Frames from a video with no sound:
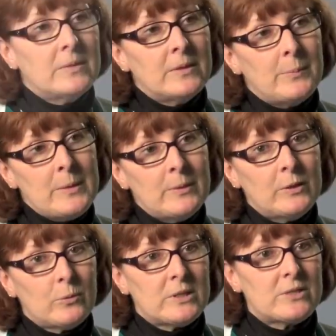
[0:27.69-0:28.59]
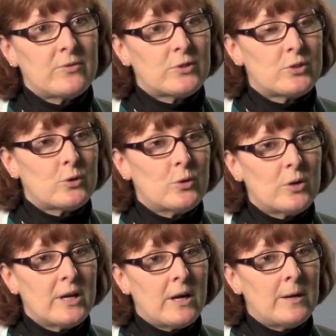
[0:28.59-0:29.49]
The people at risk for
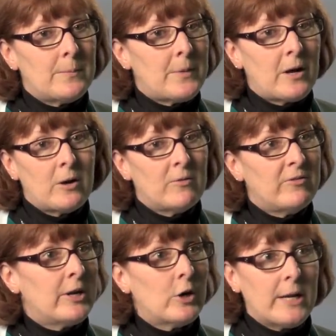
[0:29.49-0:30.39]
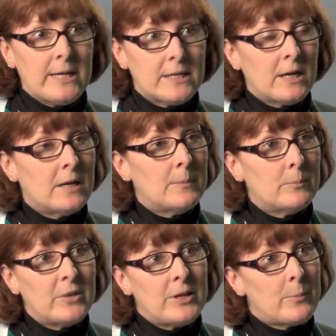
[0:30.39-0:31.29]
stroke are varied.
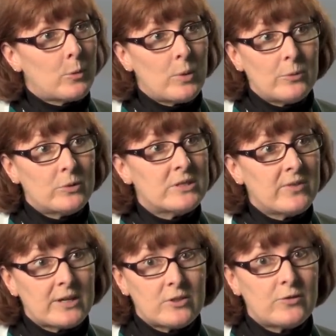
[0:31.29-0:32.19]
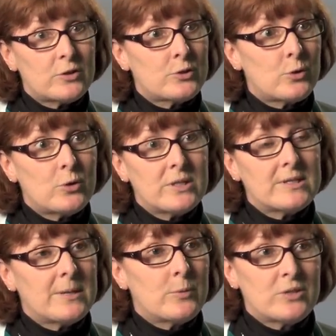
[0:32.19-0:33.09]
The #1 risk factor for stroke is
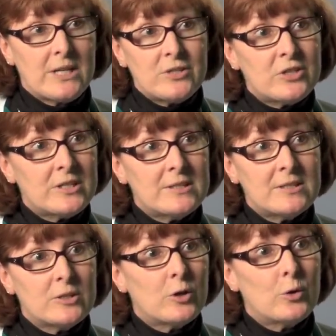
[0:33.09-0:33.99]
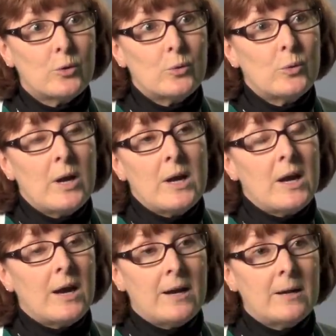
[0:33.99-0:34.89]
hypertension, so
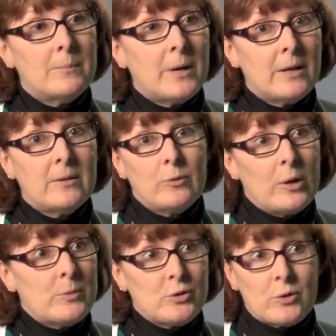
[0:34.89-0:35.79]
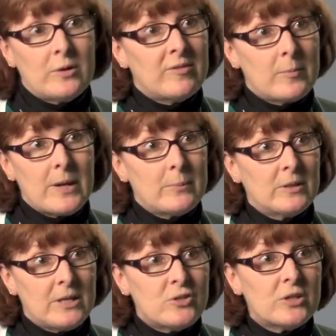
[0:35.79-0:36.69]
the great majority of the
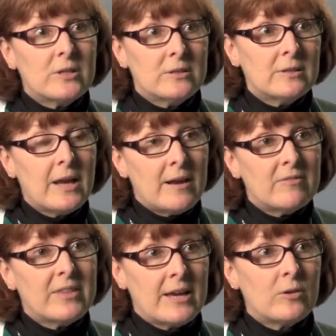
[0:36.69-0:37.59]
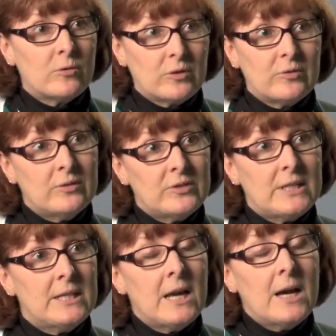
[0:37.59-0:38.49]
population have that over 50.